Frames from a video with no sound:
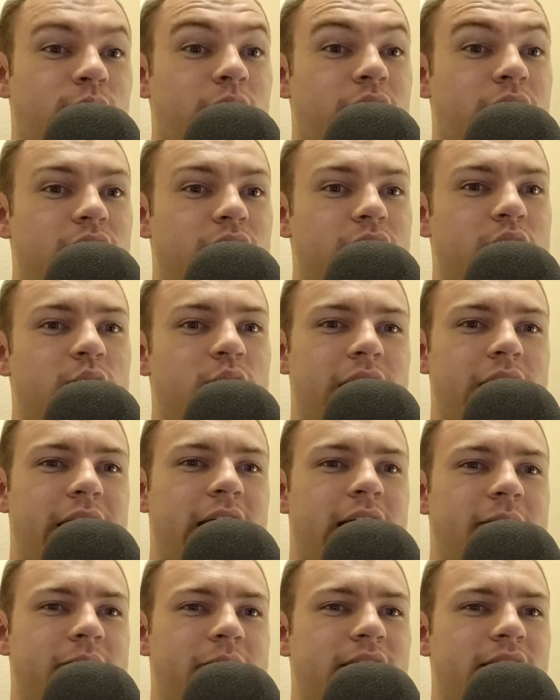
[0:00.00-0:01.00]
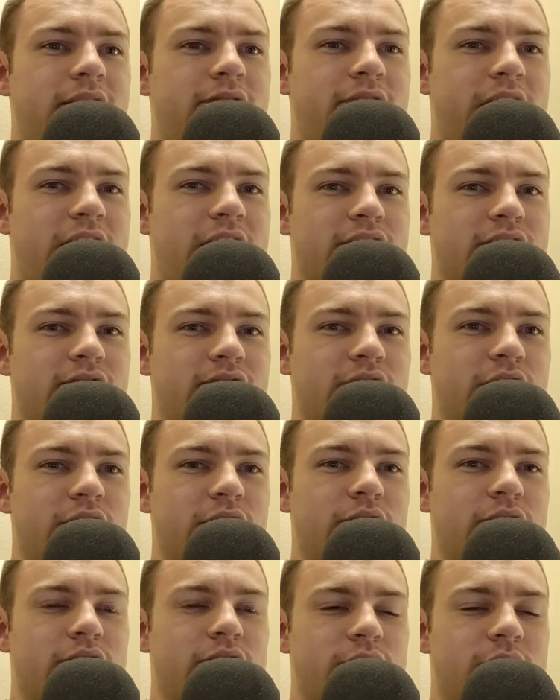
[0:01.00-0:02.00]
with no cap that the Fast and
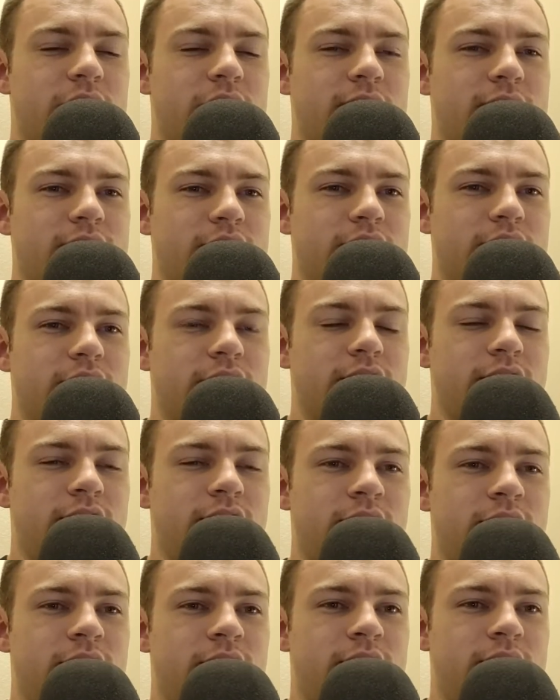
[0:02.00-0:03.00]
Furious ride was good.